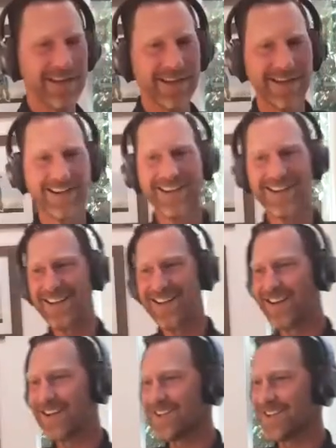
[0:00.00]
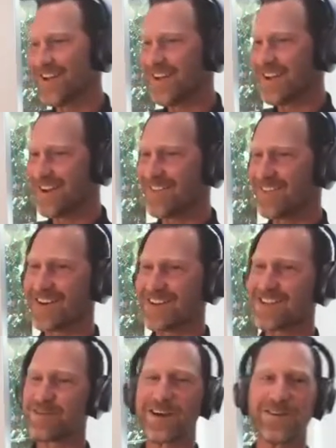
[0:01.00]
And I want to
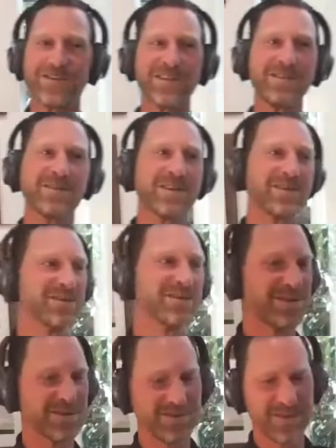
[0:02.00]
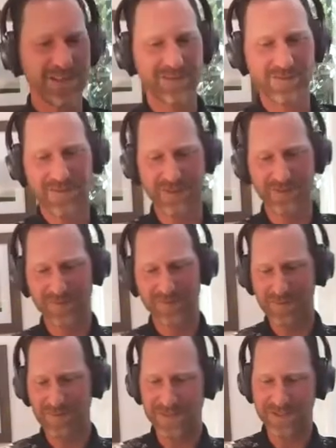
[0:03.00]
get my whole team to do it too. So we'll have
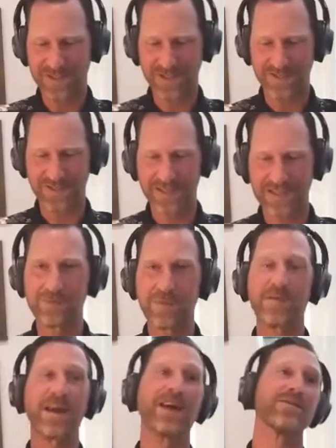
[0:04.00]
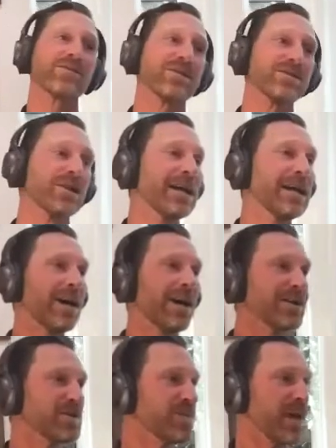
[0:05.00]
a big chunk of it. And then maybe afterwards,
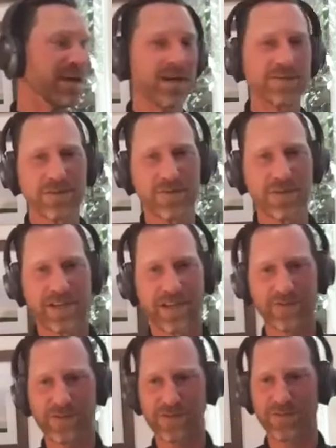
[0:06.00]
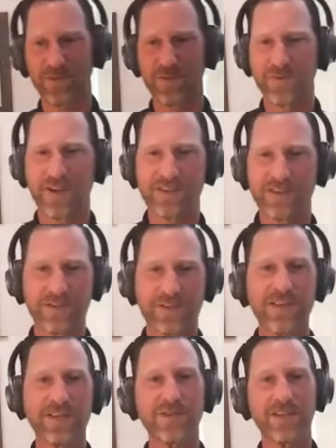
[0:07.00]
I'll hit you back up so we can ask for some more advice. So
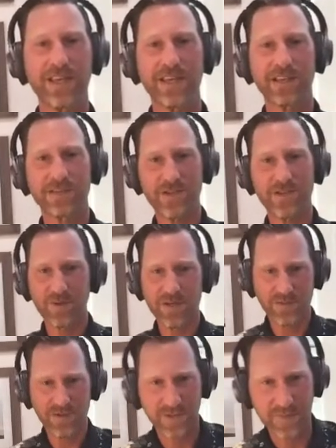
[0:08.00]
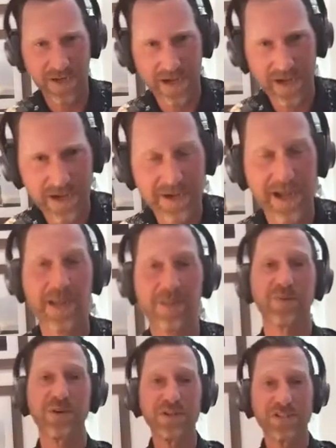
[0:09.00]
thank you again so much for coming on. I
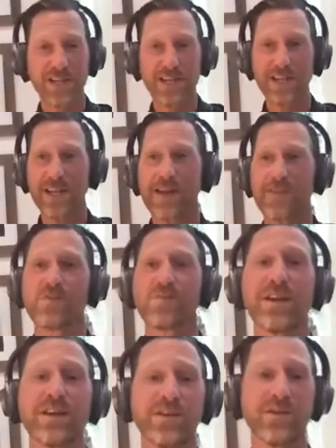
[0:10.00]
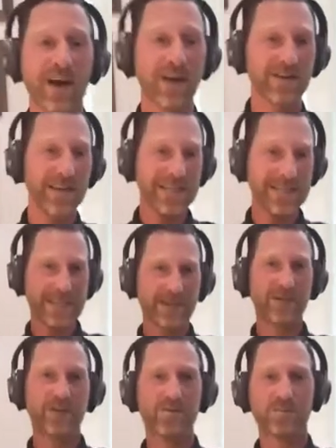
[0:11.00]
appreciate it. Everybody go out, get
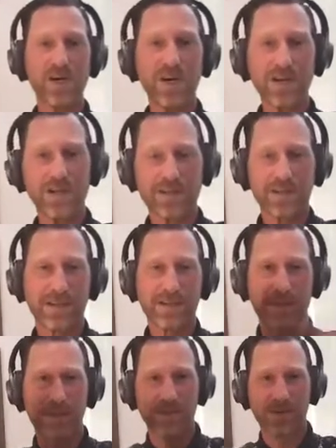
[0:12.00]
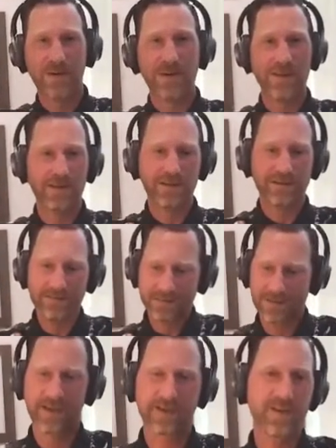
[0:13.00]
her new book. Thank you, Heather.
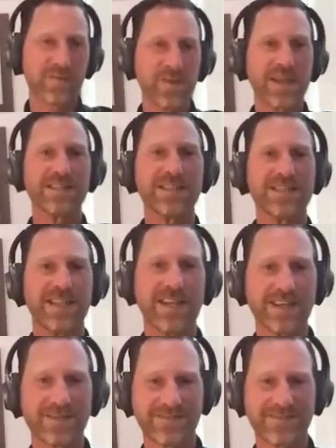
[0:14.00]
Have an amazing day.